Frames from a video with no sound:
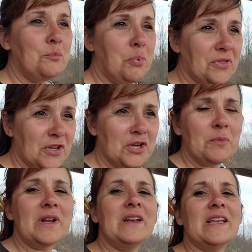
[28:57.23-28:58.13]
but the
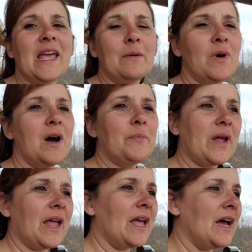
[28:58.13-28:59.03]
humidity came up,
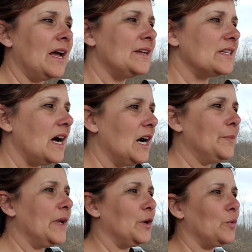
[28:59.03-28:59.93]
and
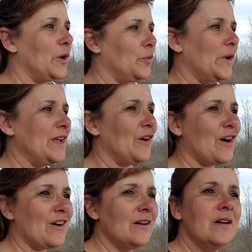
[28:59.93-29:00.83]
up here where we
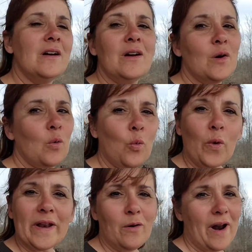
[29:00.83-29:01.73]
are,
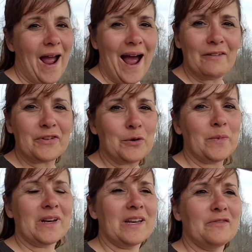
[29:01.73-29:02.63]
we don't have
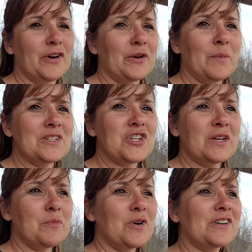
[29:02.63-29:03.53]
humidity very much
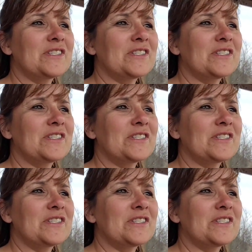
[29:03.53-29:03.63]
anymore.